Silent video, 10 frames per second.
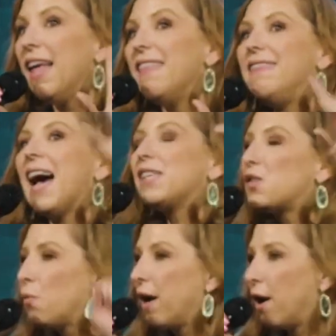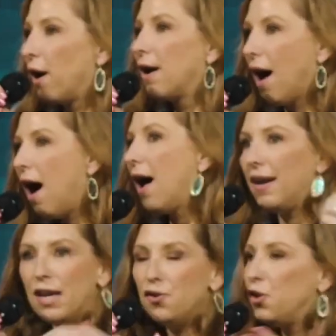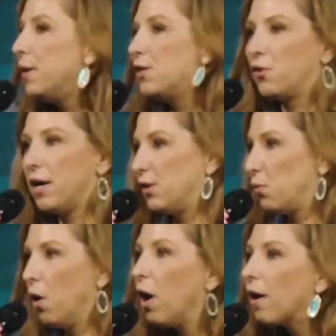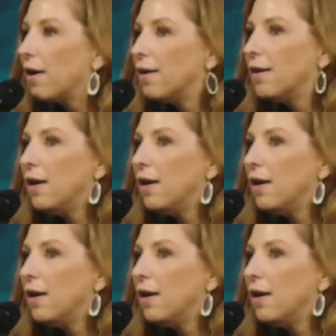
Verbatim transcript: that's where God can do his greatest work.